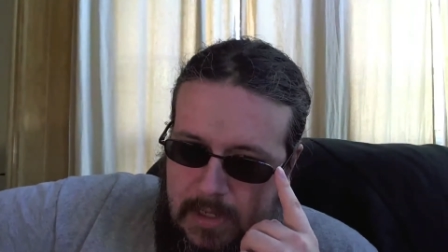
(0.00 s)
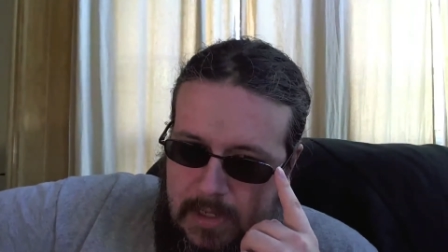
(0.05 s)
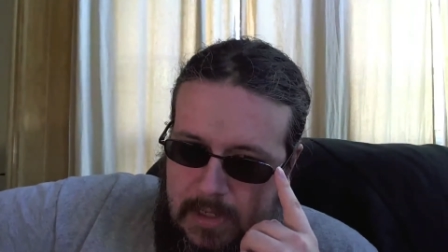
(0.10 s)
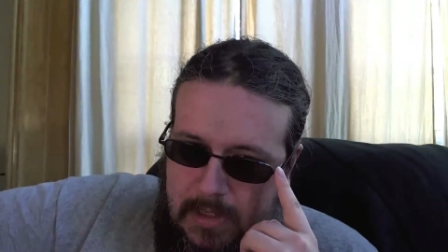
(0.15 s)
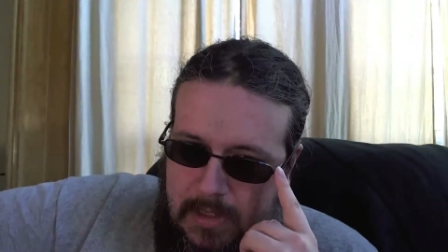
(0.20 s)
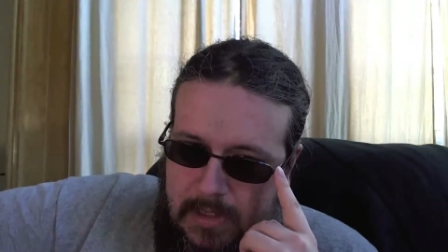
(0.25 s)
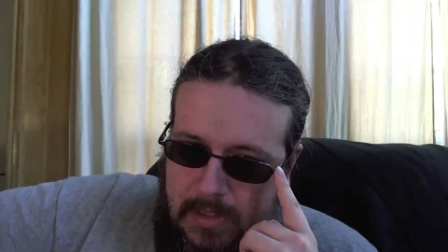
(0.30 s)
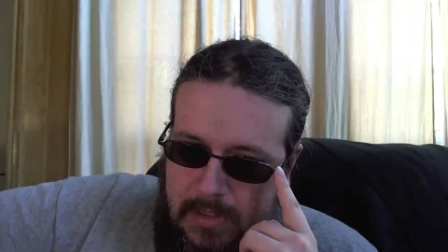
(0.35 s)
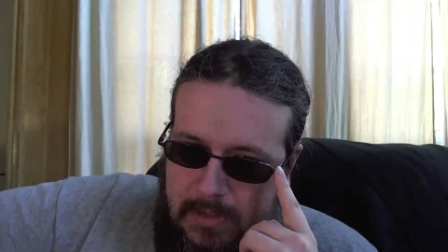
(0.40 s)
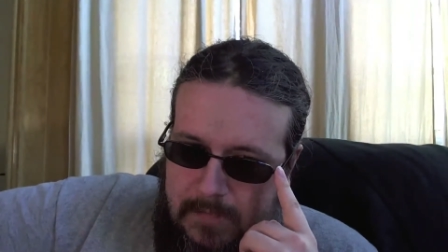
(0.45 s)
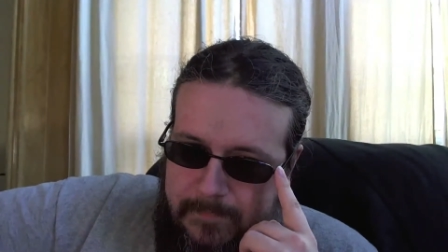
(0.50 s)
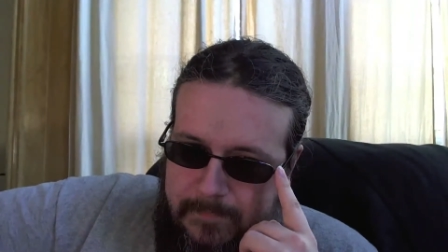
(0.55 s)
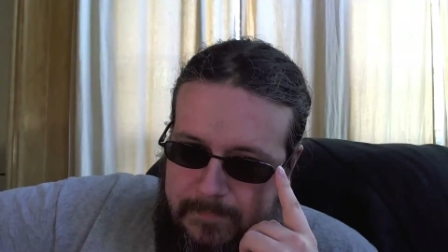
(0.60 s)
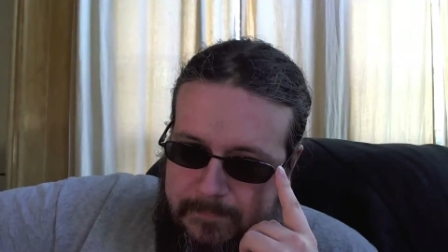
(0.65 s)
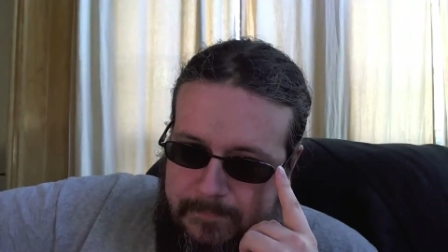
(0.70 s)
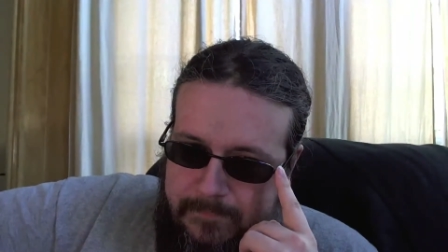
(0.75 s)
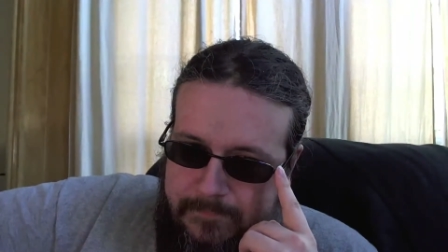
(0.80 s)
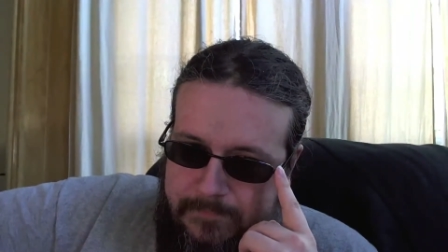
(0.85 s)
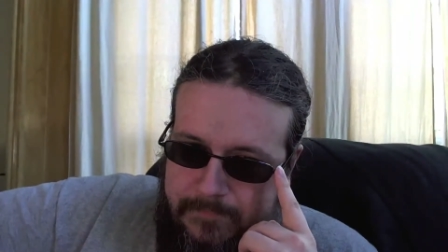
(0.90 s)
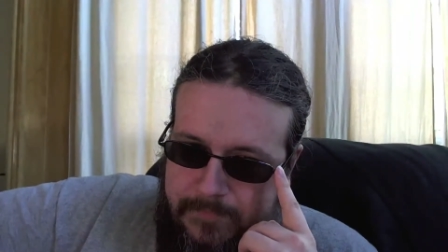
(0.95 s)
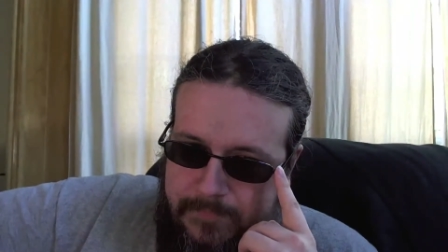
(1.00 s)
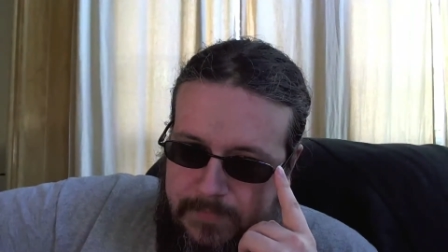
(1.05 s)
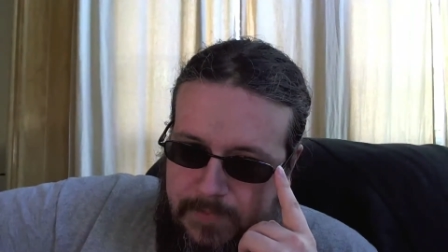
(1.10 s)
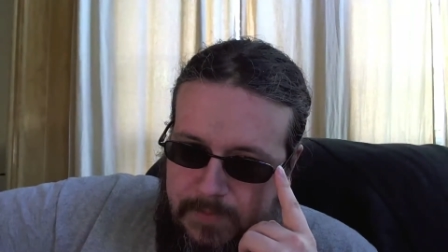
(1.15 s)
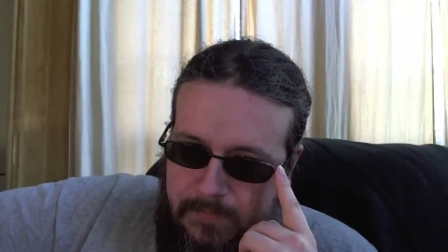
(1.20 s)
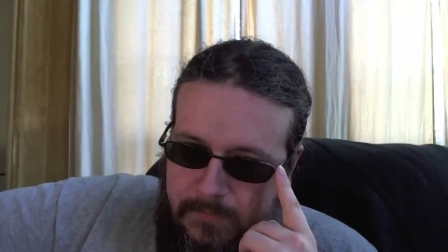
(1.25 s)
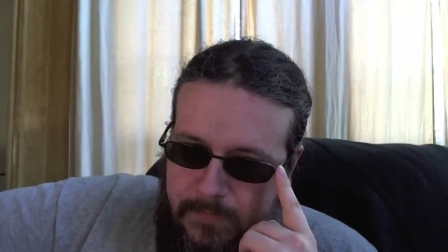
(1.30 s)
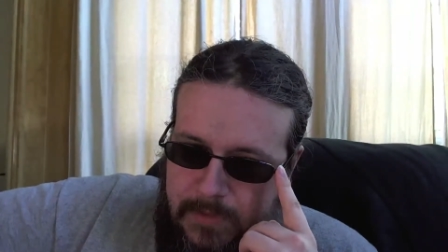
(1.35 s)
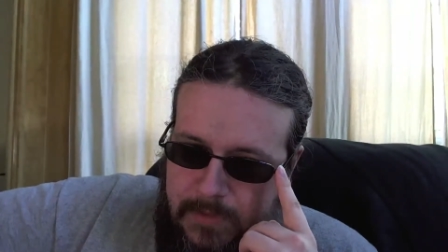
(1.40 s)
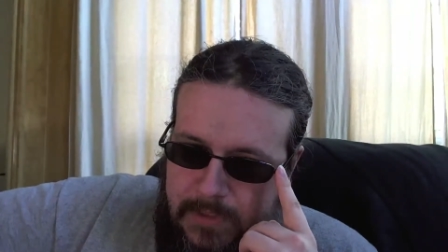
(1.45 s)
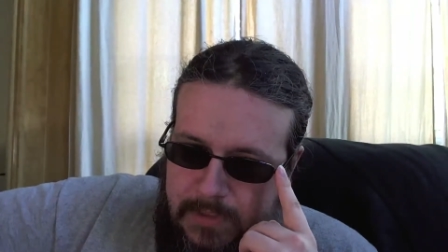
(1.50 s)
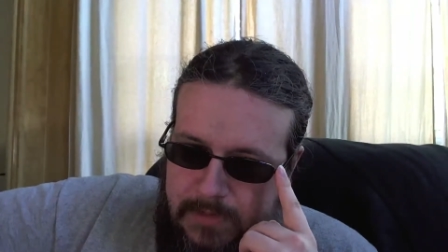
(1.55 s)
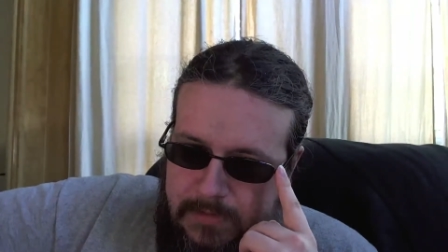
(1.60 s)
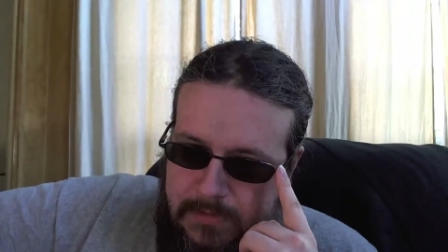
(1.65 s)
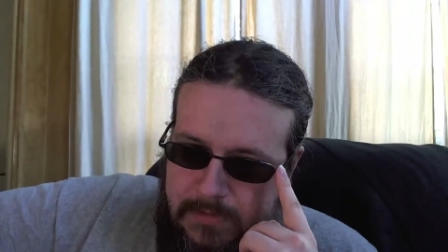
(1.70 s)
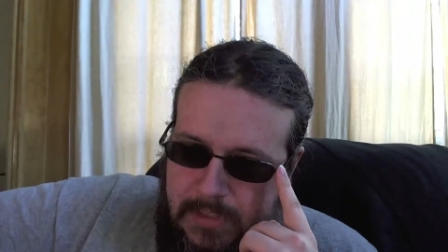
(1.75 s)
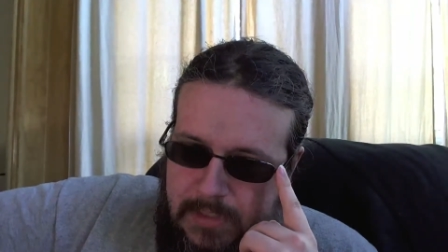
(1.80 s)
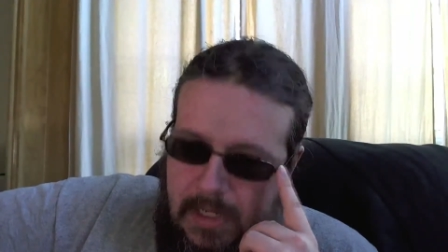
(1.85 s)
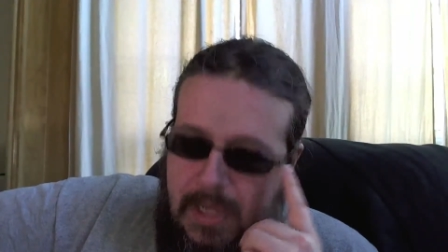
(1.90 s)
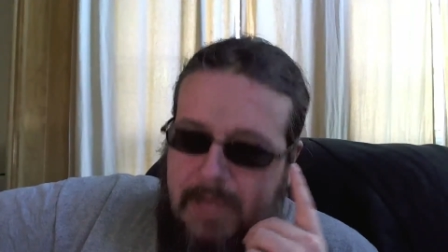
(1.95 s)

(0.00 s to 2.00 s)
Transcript: Um, what else?